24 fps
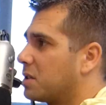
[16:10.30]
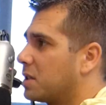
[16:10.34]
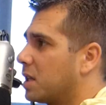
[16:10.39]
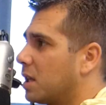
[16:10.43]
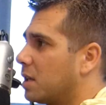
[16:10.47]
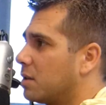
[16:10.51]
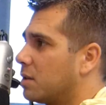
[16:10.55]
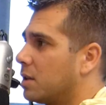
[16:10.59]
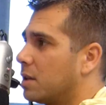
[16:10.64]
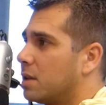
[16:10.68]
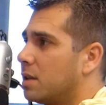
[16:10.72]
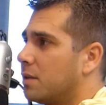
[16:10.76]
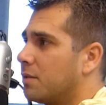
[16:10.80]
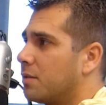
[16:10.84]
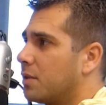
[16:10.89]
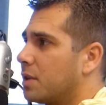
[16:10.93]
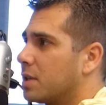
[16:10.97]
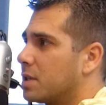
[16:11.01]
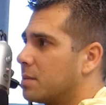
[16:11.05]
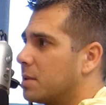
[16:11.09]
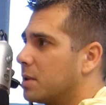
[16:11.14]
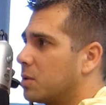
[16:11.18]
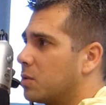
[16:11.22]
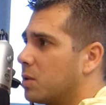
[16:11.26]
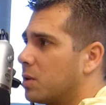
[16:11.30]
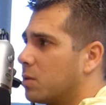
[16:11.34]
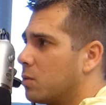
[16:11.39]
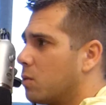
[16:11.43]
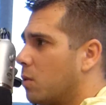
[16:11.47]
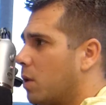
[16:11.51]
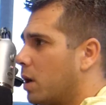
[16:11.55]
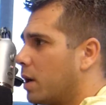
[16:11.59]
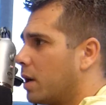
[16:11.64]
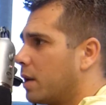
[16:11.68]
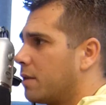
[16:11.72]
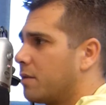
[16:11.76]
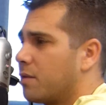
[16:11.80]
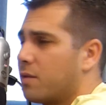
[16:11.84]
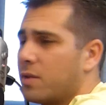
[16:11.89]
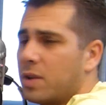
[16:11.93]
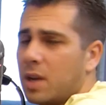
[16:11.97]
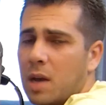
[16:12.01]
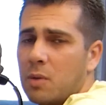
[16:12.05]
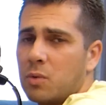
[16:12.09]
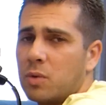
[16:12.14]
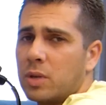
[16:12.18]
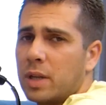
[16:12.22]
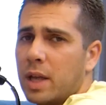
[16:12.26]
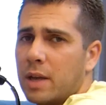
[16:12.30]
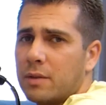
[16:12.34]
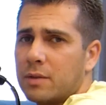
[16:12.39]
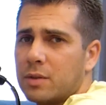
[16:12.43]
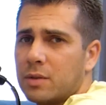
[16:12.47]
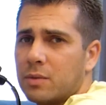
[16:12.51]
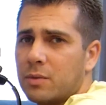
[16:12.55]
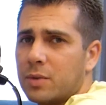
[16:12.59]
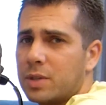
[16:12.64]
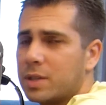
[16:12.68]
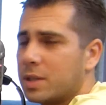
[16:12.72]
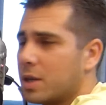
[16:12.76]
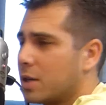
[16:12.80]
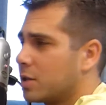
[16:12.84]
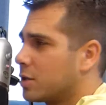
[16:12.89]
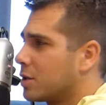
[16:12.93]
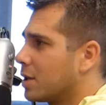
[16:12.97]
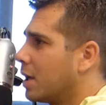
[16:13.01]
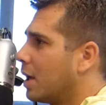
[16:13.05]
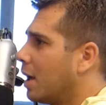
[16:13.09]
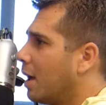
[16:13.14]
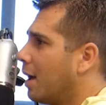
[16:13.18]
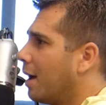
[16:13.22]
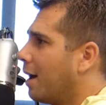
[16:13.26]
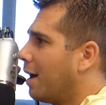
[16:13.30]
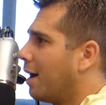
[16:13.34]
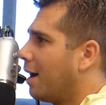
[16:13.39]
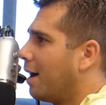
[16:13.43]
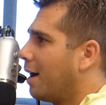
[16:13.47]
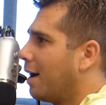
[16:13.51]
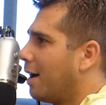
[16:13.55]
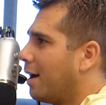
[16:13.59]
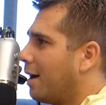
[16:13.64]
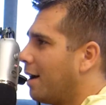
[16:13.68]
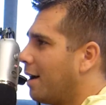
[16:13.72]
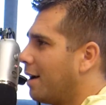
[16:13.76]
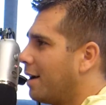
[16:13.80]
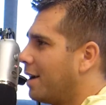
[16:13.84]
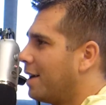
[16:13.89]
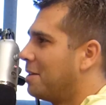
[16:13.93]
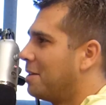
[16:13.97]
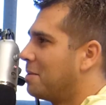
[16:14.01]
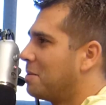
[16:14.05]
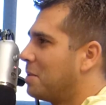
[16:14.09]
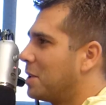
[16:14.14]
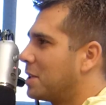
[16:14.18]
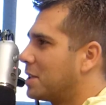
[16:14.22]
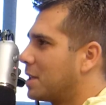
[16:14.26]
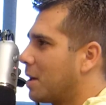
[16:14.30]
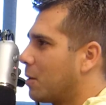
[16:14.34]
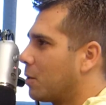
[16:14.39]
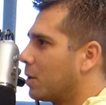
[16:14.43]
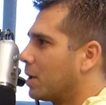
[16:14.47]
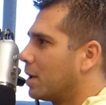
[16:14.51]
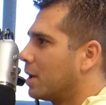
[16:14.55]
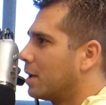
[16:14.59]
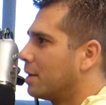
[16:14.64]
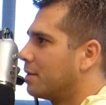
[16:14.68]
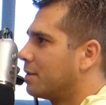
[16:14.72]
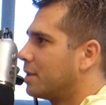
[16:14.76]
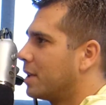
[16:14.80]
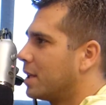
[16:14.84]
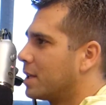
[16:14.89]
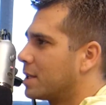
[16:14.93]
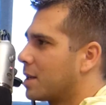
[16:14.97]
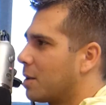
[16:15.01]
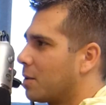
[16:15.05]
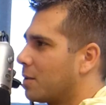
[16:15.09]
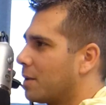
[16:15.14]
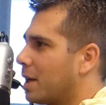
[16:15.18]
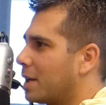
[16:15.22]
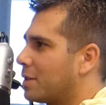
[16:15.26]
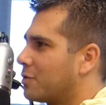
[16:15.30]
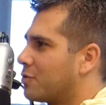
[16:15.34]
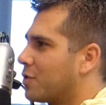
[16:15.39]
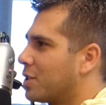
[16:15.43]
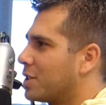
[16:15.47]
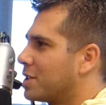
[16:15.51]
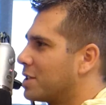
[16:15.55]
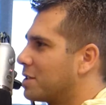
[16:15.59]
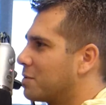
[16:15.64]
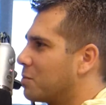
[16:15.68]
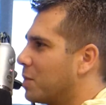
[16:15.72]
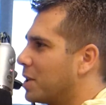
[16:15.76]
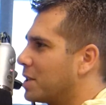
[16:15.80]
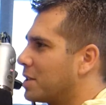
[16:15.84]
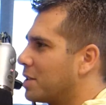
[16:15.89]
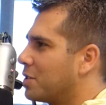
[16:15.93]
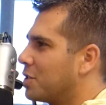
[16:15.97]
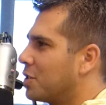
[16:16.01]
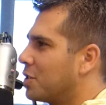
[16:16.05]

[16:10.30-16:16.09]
tell you the difference between one and three. I would have to research, uh, but I will leave this. I, I, trust Western